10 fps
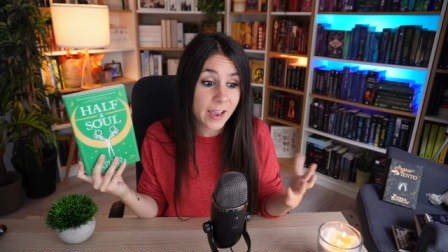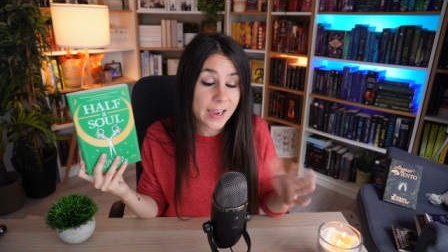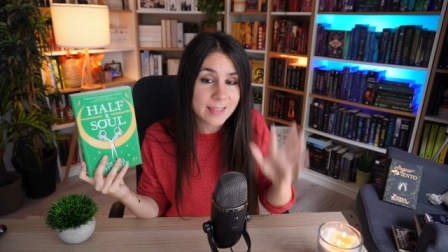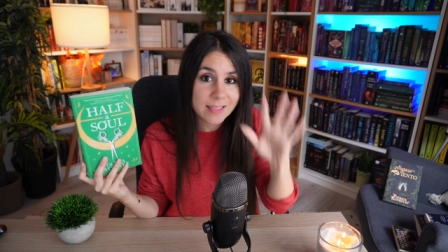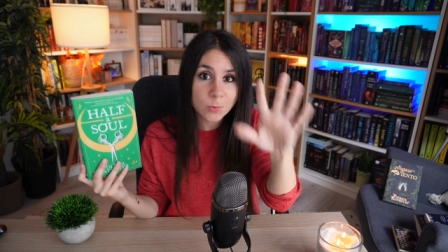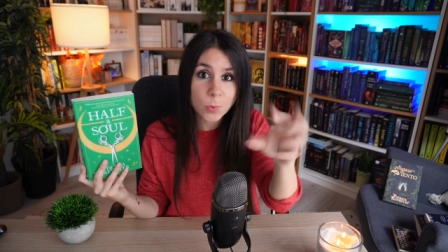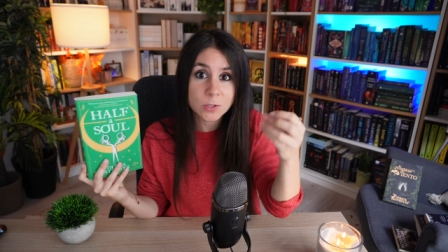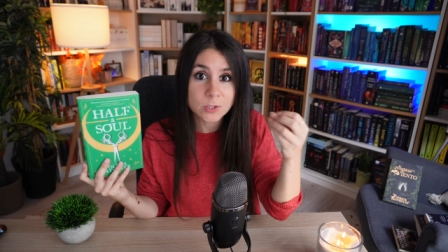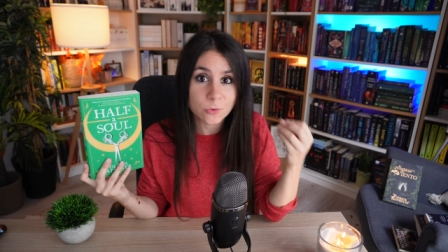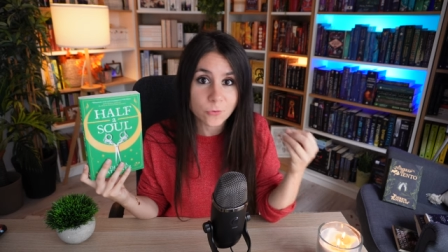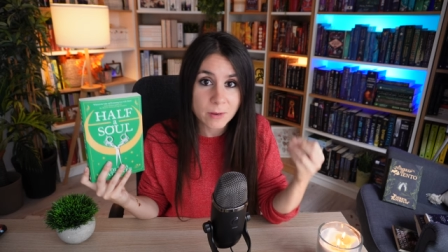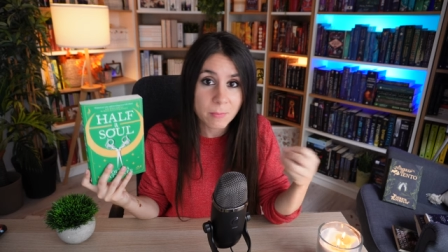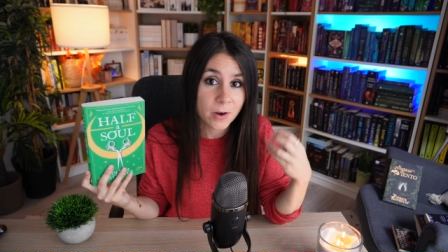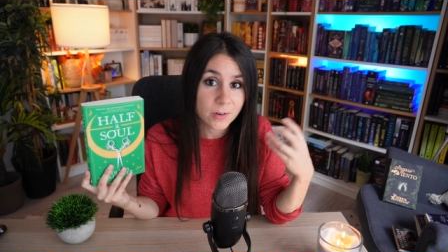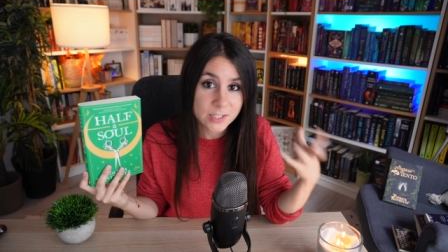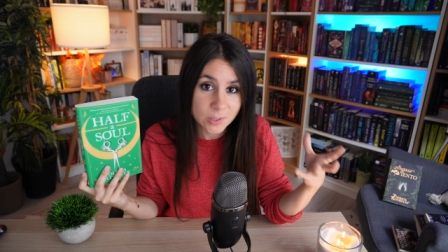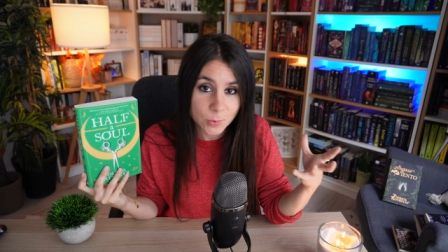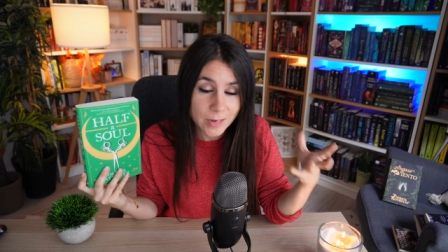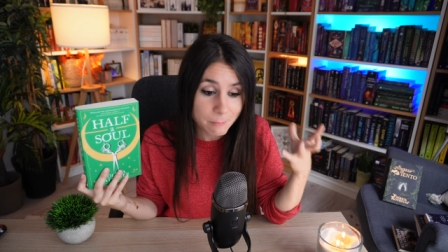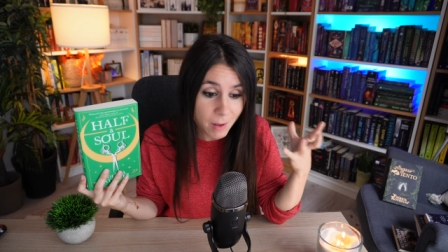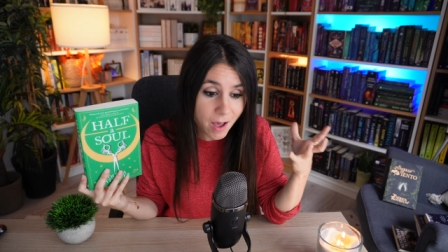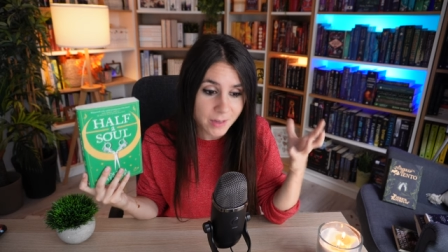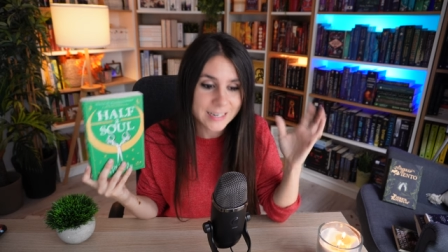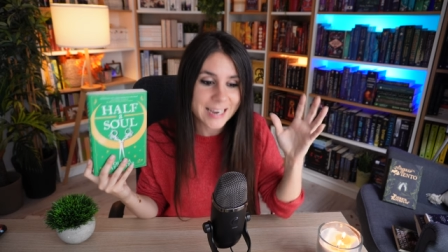fae that wants to rip her soul apart,